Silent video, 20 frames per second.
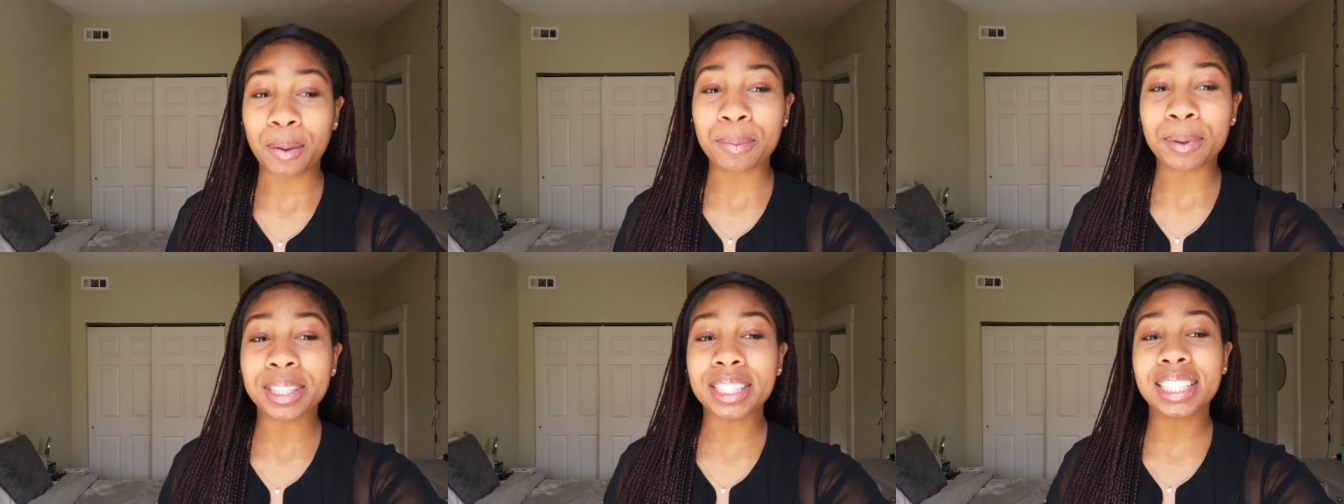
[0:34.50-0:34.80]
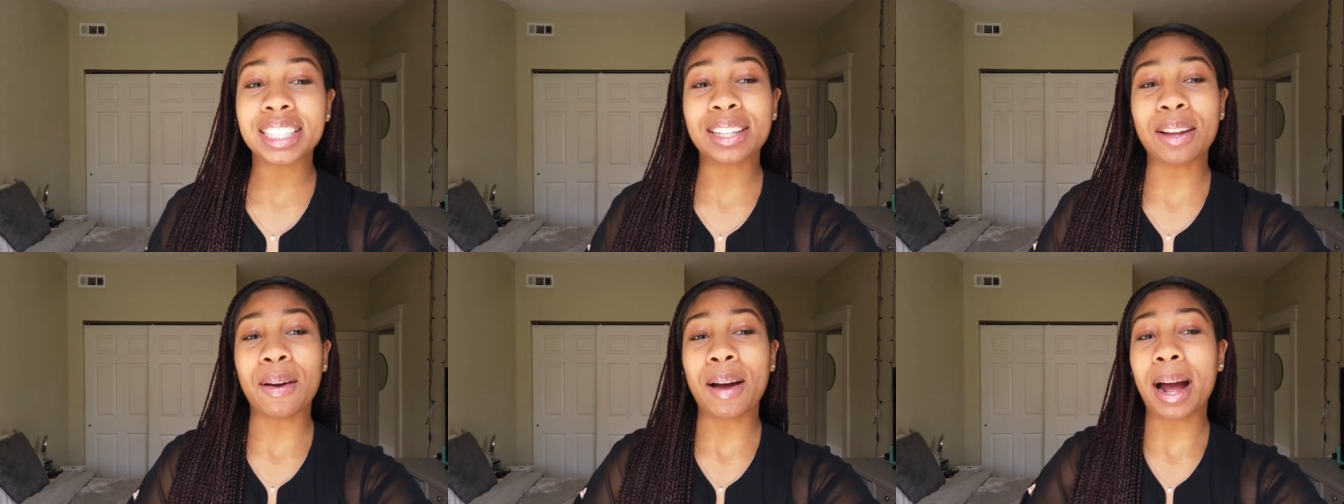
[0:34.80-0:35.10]
So we
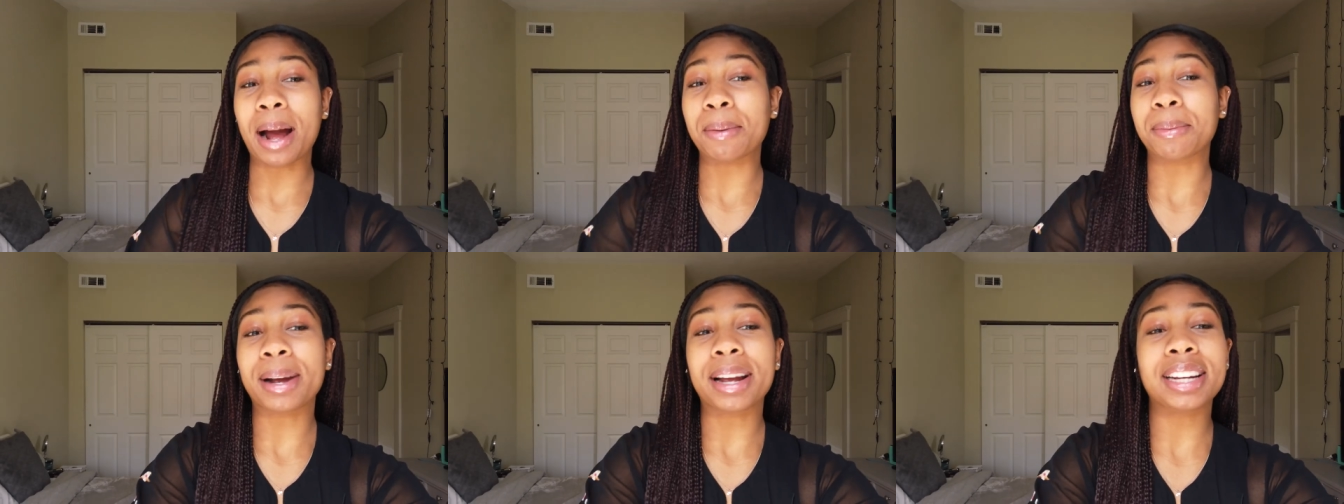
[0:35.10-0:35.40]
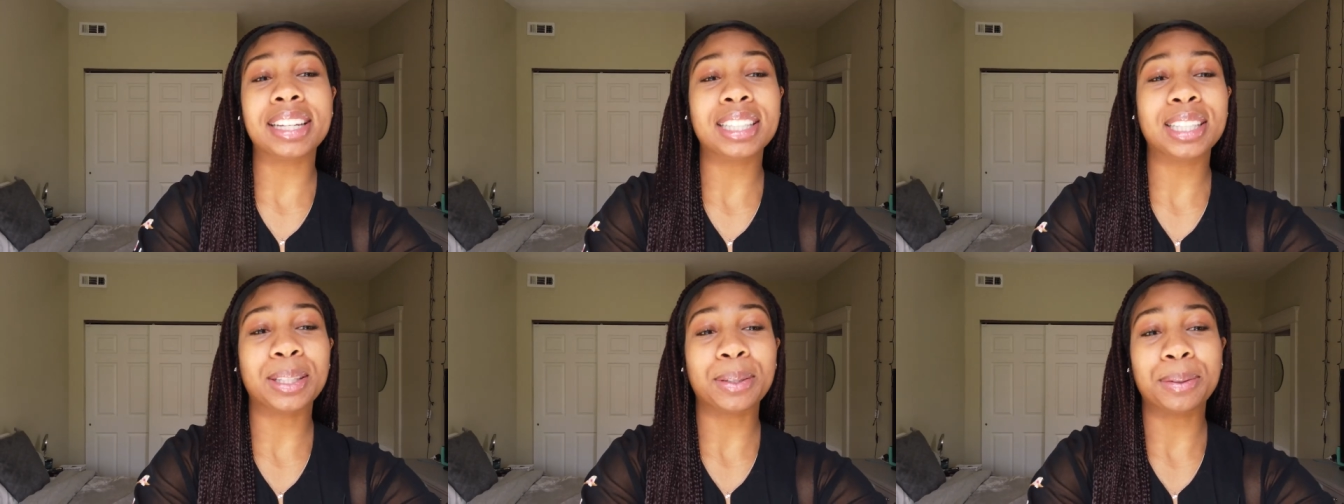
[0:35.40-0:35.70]
just gonna hop
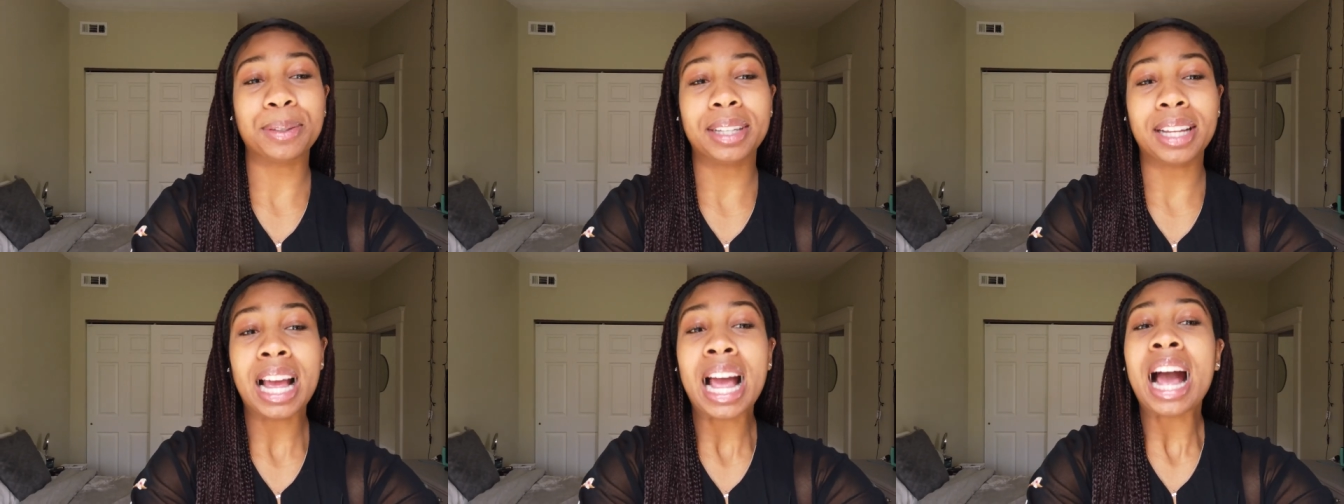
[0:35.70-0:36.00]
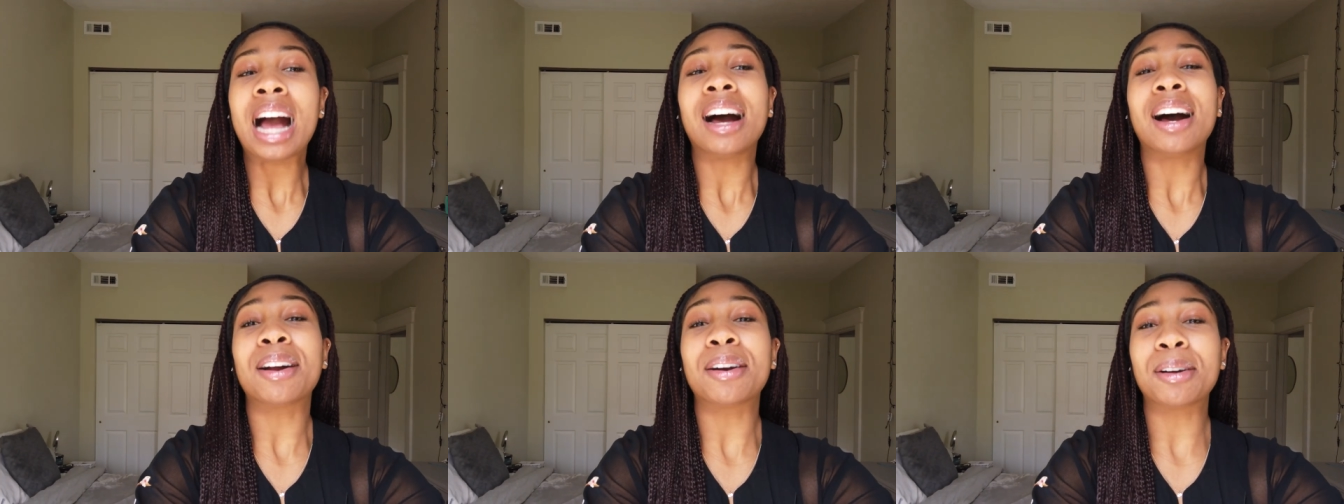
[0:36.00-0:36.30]
right into it.
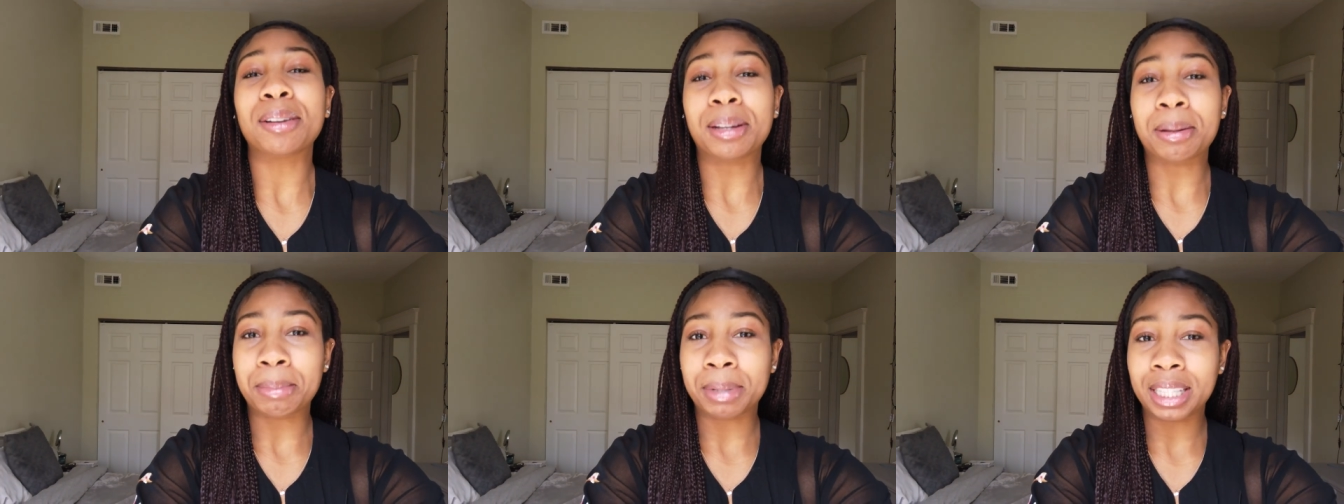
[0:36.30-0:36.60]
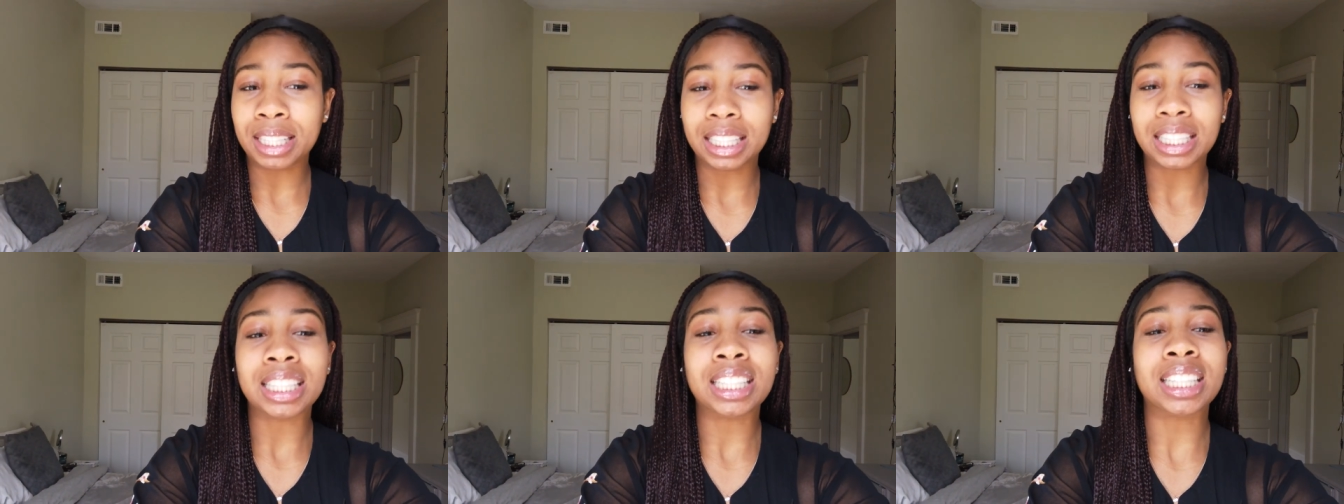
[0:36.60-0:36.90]
Hold on, let
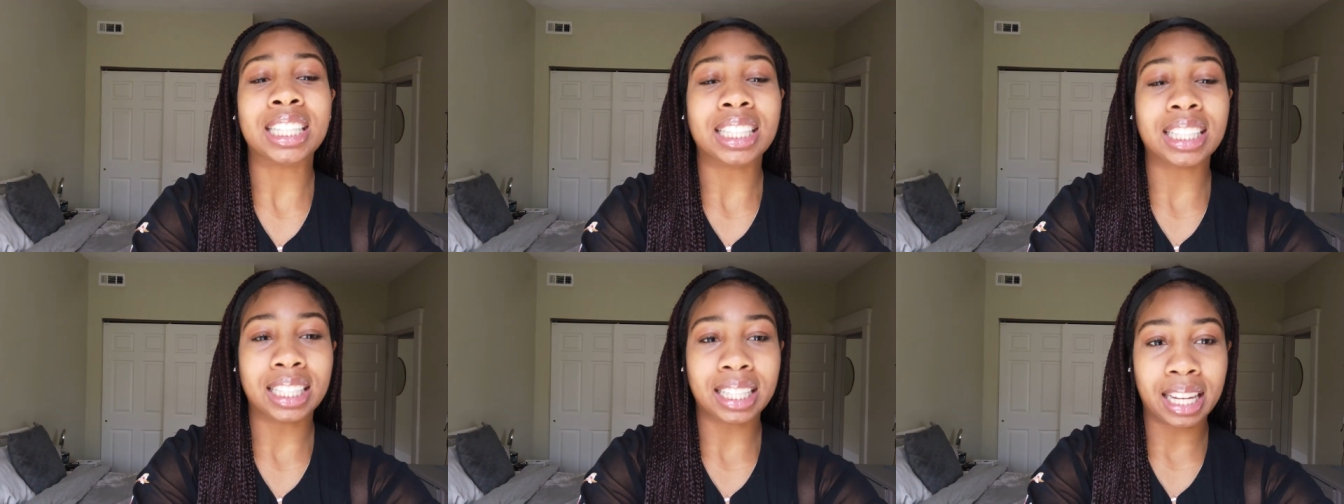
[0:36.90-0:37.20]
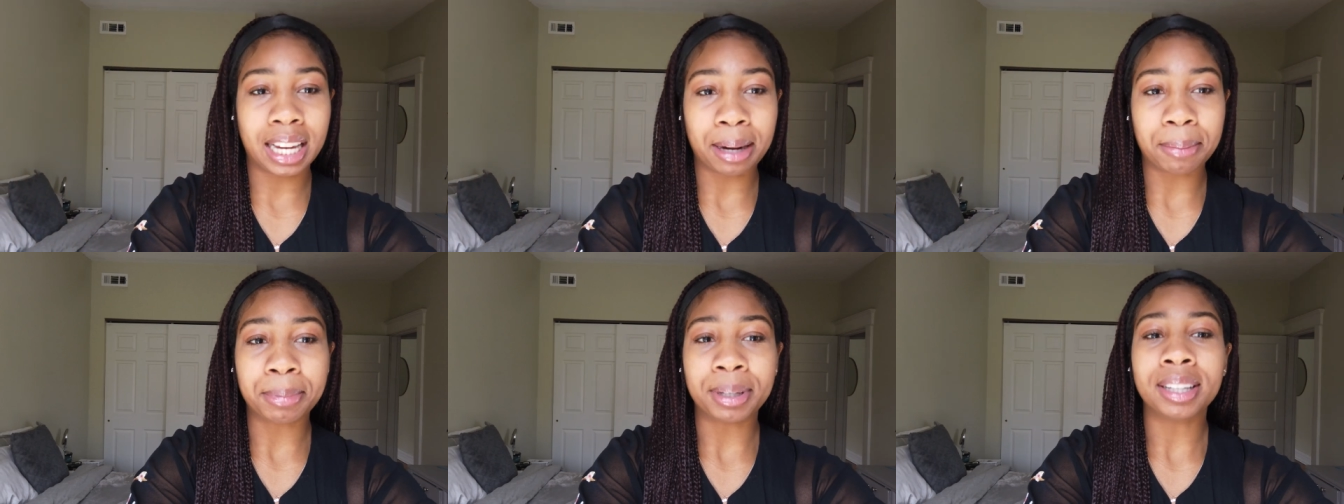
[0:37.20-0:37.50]
me adjust
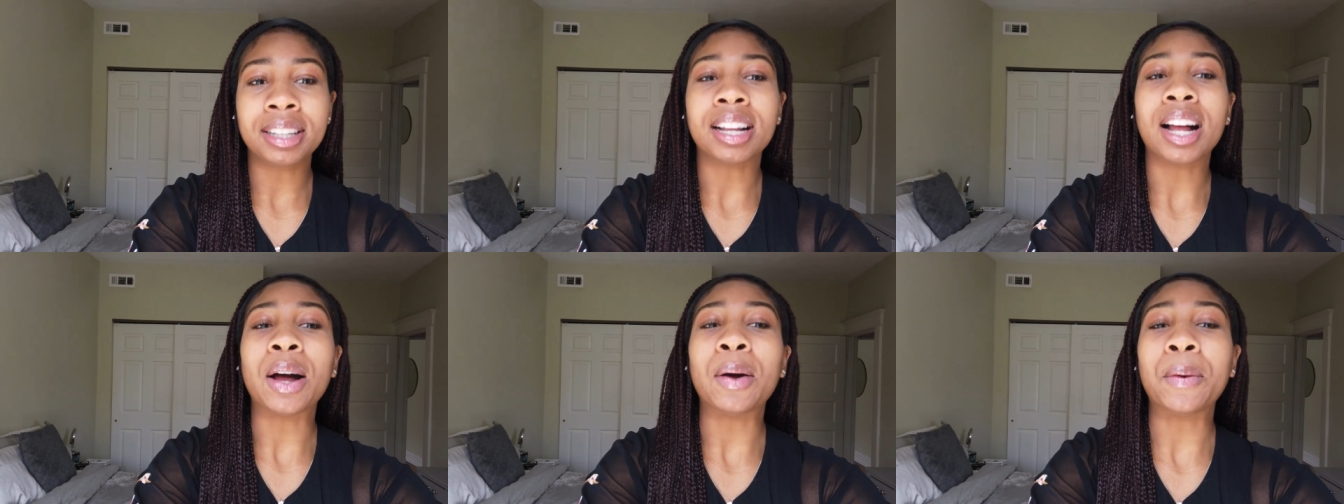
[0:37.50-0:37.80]
the camera.